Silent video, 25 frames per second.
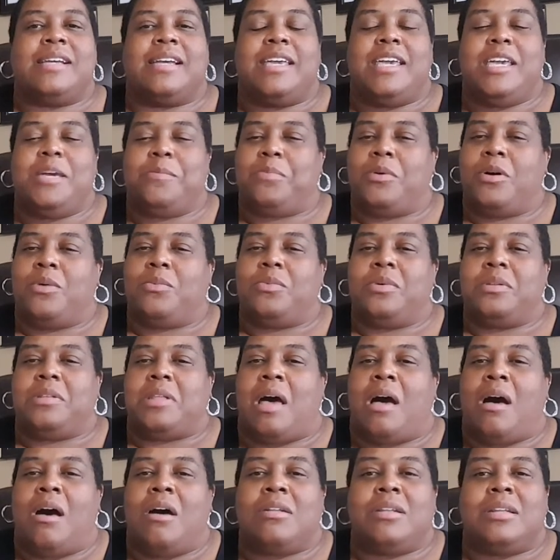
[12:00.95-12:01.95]
to keep up
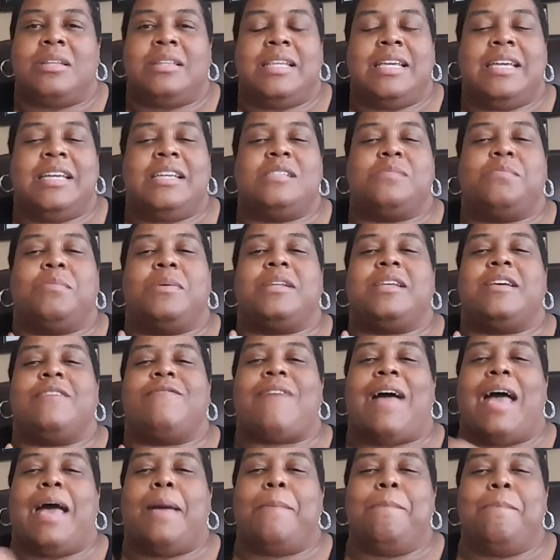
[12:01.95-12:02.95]
with all of these, but
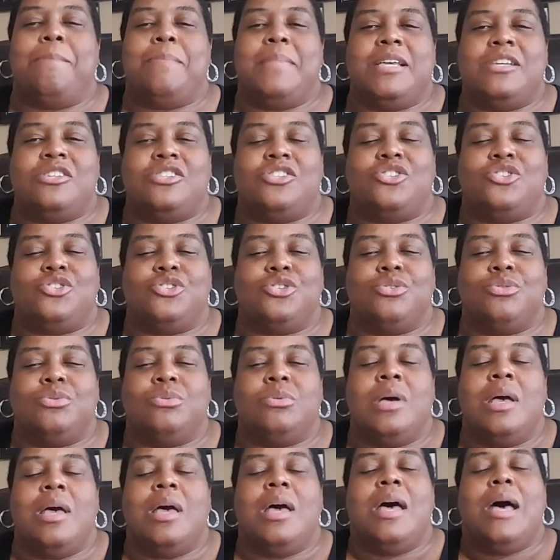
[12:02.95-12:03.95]
if I missed
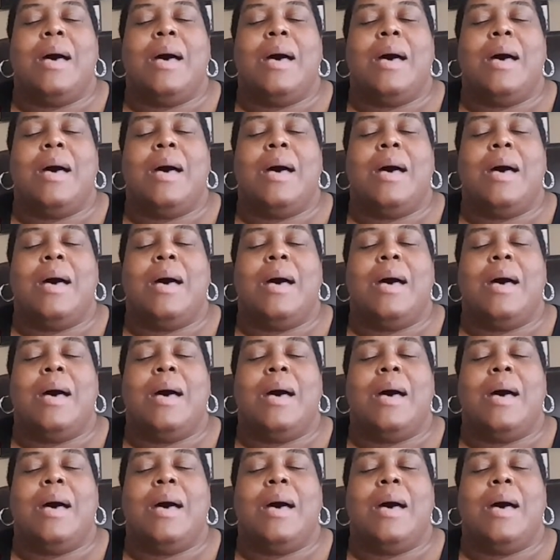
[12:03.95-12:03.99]
you,